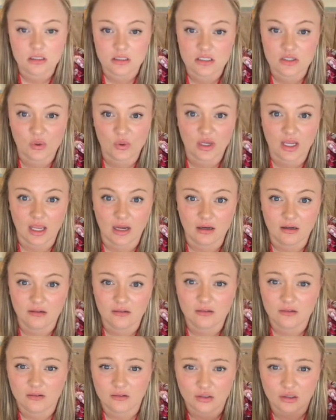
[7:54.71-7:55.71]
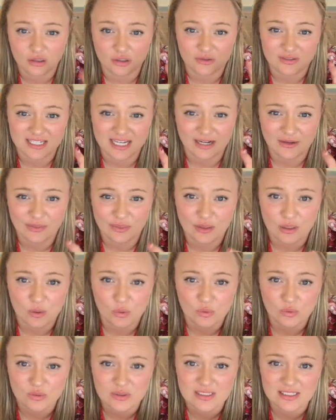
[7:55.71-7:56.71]
So again, glue down the
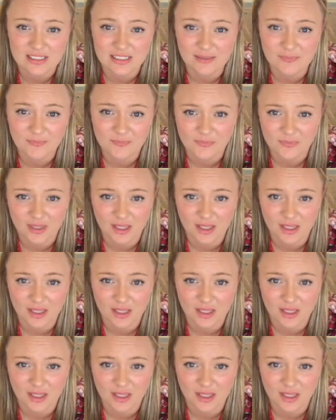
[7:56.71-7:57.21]
old seam